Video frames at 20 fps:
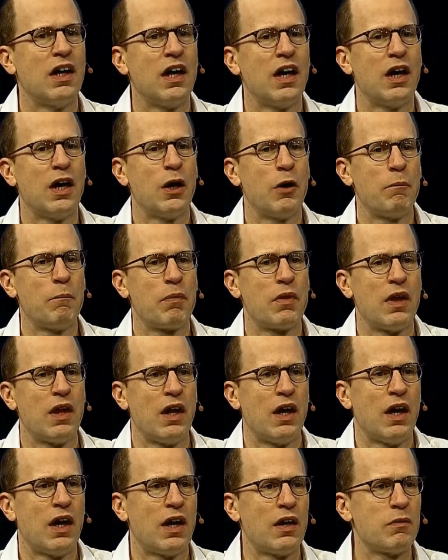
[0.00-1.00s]
Um,
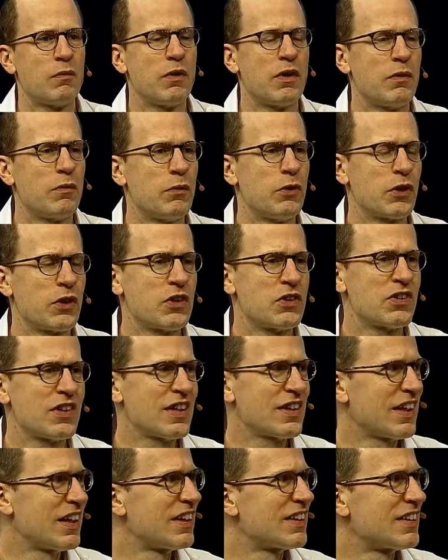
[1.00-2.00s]
you could
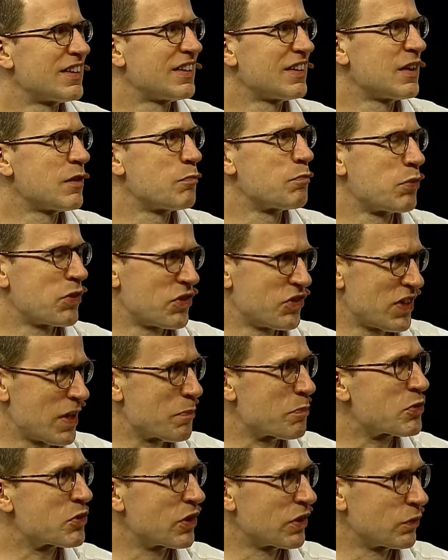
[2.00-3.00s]
say that
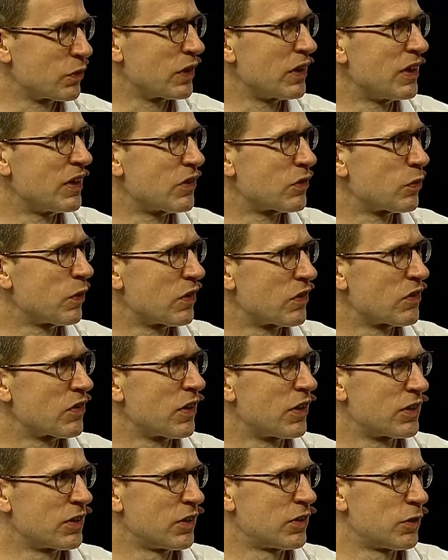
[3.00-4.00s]
perception really is what
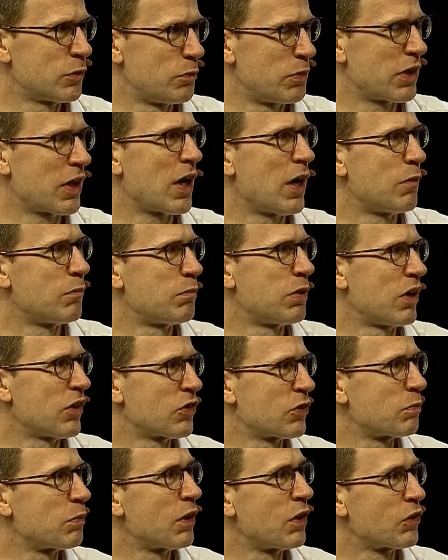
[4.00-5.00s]
started to become
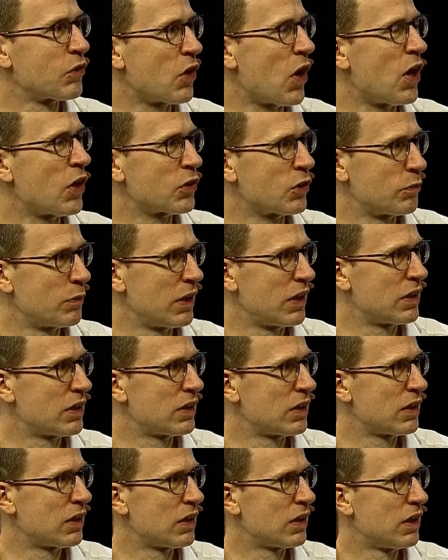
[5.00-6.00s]
possible to automate.
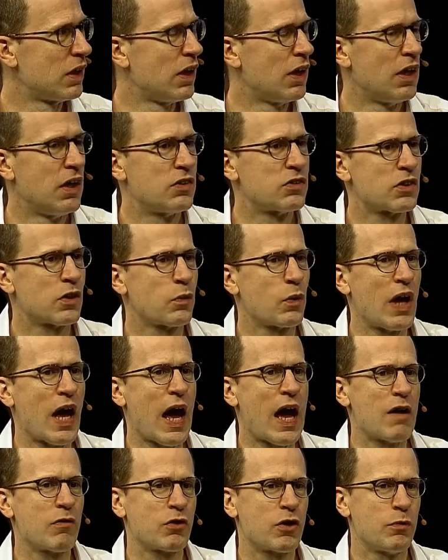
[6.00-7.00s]
So we
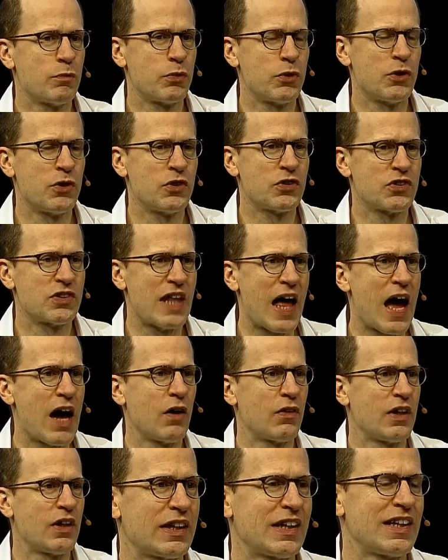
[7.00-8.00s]
have computers
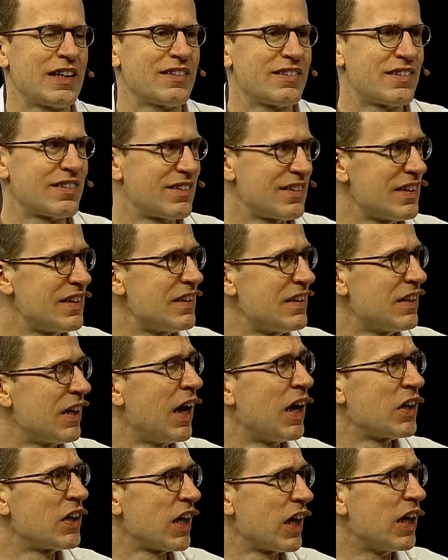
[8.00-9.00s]
now can see
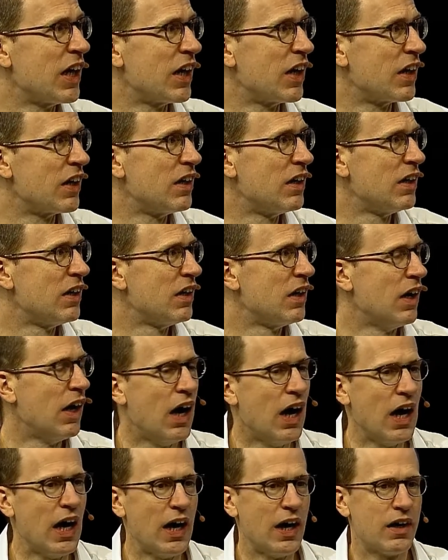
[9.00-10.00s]
and hear
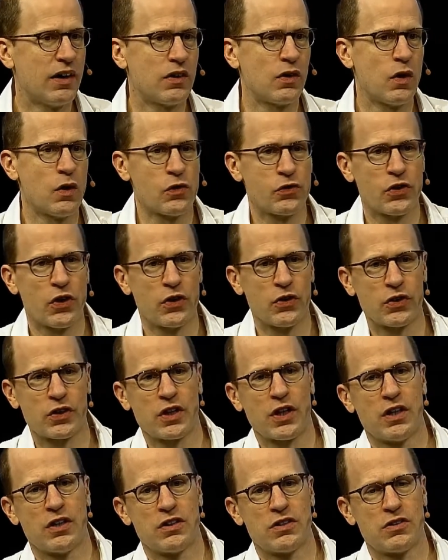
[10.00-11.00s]
and also you
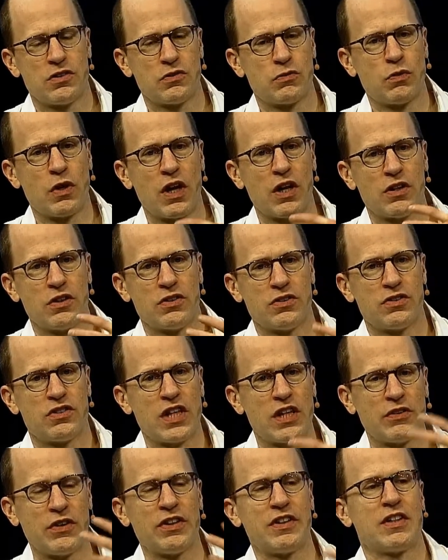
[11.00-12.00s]
can run
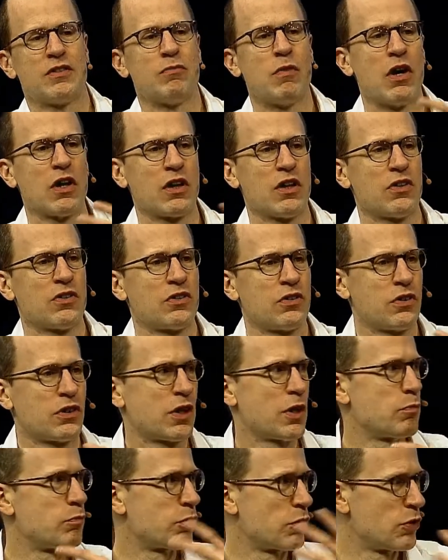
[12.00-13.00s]
generative models, so you
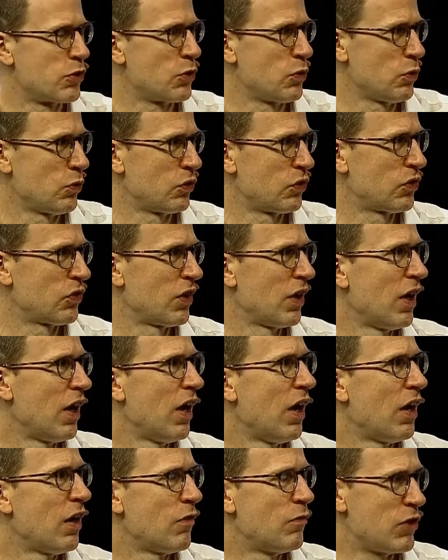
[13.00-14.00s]
can produce
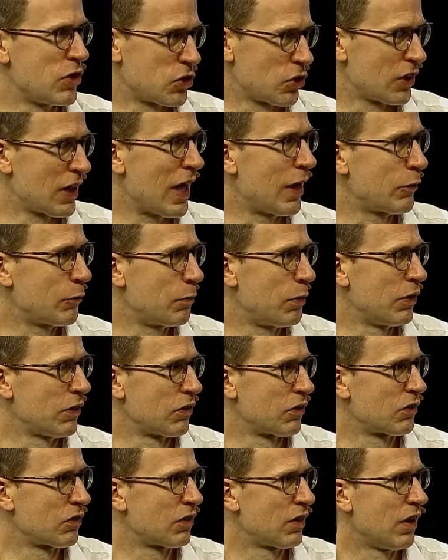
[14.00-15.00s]
visual
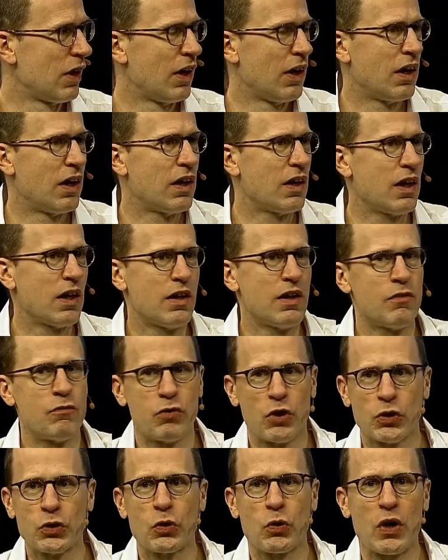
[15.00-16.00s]
outputs, uh,
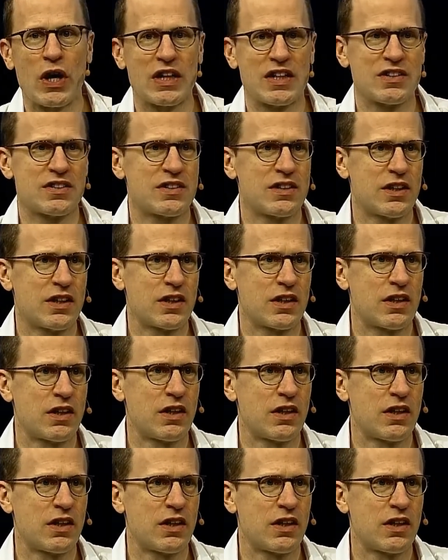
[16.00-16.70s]
photorealistic